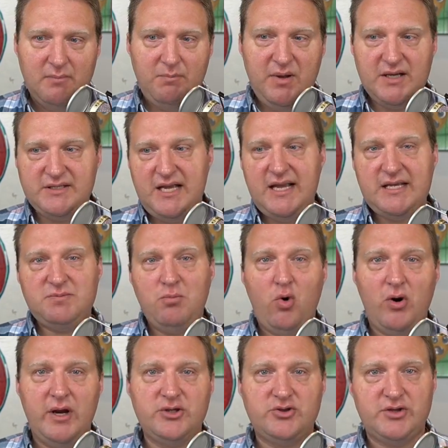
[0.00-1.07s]
because he's
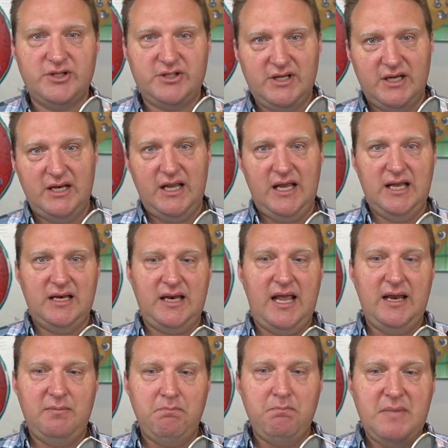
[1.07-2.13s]
more interested in
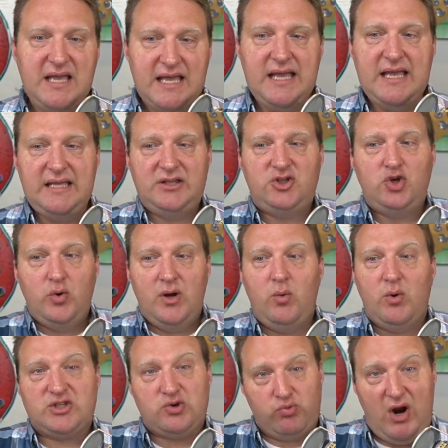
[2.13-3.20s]
in me doing
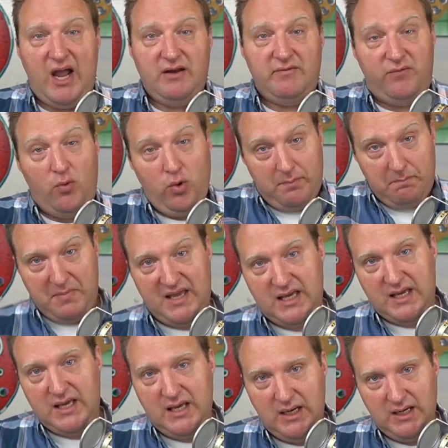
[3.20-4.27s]
what's right for
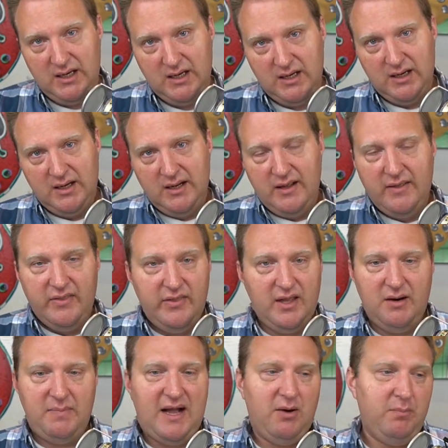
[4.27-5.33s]
me than
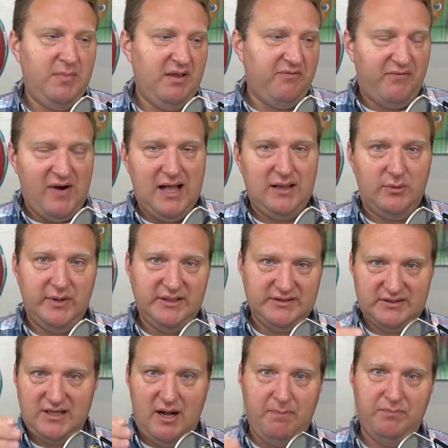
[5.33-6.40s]
about me following
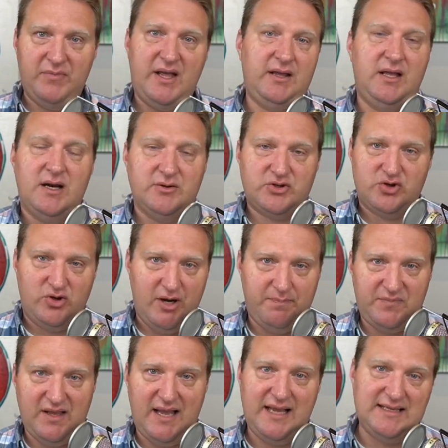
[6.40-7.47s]
some you know
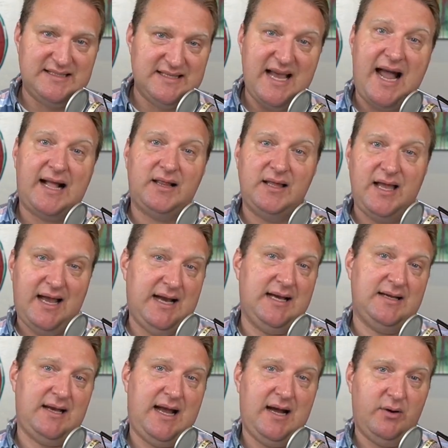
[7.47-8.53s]
script exactly
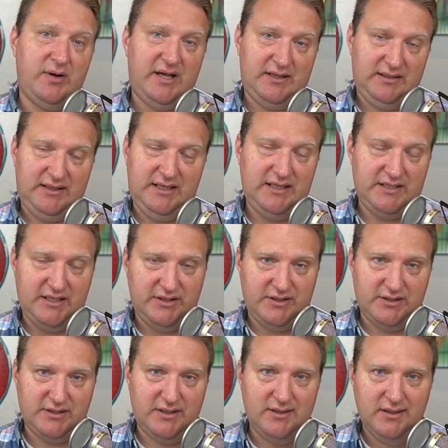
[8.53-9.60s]
how, how he
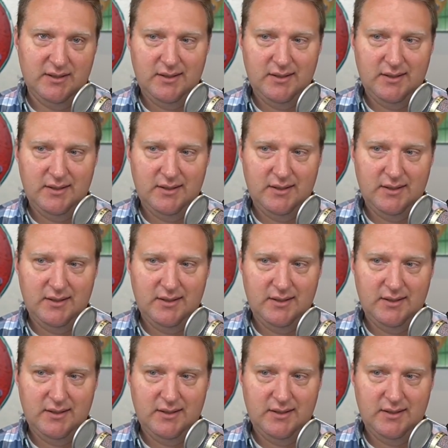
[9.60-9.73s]
teaches it.